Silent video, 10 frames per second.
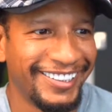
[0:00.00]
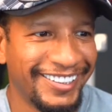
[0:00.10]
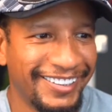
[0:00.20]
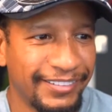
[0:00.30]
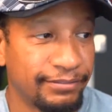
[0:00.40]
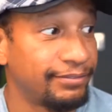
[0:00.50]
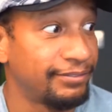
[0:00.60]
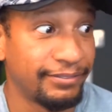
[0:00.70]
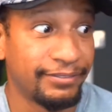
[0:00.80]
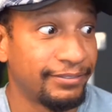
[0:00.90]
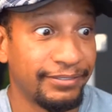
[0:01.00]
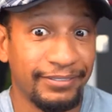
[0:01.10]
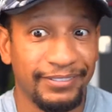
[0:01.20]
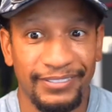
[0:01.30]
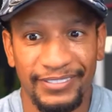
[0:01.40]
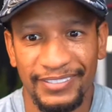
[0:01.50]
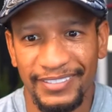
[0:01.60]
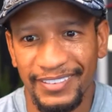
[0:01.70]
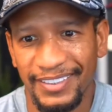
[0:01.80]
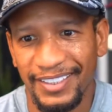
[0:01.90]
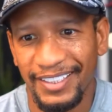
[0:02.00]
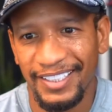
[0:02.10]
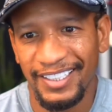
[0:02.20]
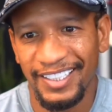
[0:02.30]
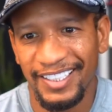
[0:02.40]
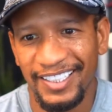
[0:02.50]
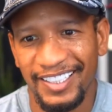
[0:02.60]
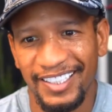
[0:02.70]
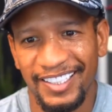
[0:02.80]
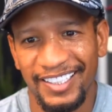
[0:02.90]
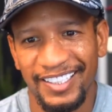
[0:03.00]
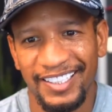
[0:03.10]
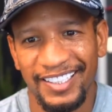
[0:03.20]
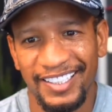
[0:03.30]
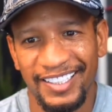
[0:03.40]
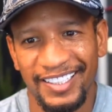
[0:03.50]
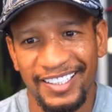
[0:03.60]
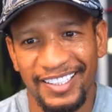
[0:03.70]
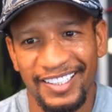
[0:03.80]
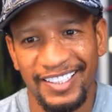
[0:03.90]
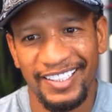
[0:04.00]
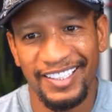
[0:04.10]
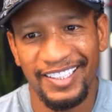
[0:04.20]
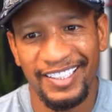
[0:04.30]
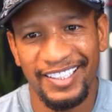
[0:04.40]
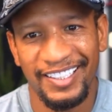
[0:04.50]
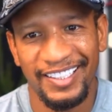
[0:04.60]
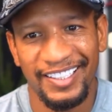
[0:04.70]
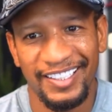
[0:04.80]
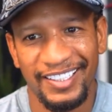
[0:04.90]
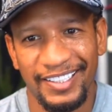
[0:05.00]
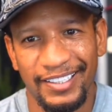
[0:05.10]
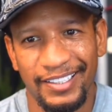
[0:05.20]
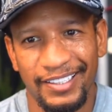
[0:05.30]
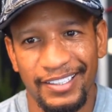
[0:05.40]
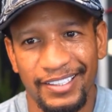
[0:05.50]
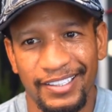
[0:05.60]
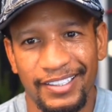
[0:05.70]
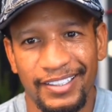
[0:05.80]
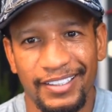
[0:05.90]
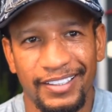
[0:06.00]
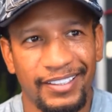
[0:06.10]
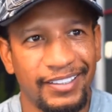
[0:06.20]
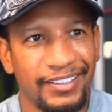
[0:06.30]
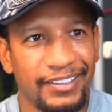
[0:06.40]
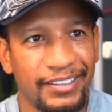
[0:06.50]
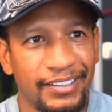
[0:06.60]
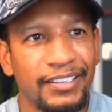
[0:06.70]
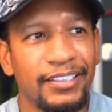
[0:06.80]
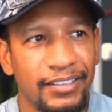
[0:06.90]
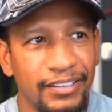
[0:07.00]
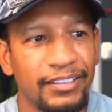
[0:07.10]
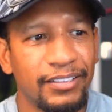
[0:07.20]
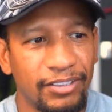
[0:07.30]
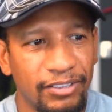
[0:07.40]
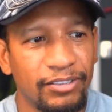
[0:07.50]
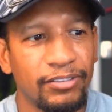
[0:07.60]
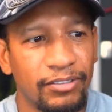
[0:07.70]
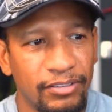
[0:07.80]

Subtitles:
This person isn't speaking.